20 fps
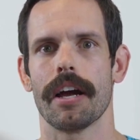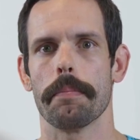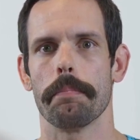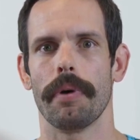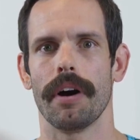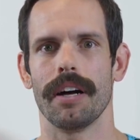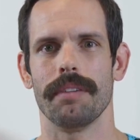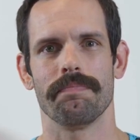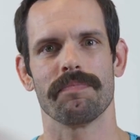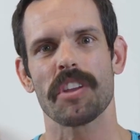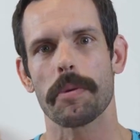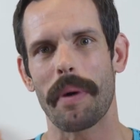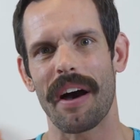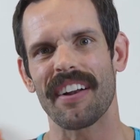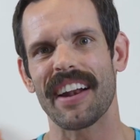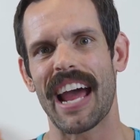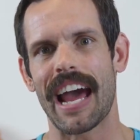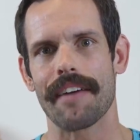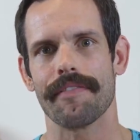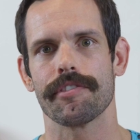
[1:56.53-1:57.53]
but
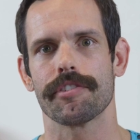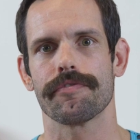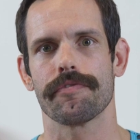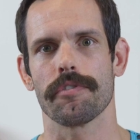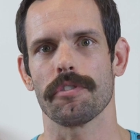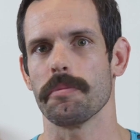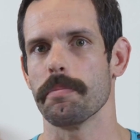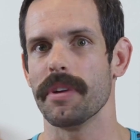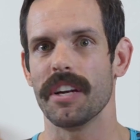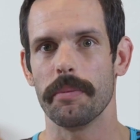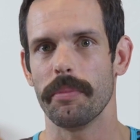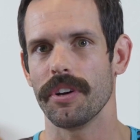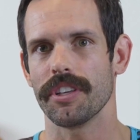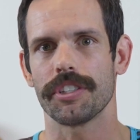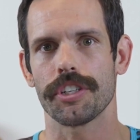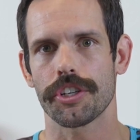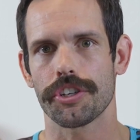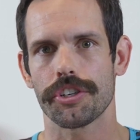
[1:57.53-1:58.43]
about average for a minimalistic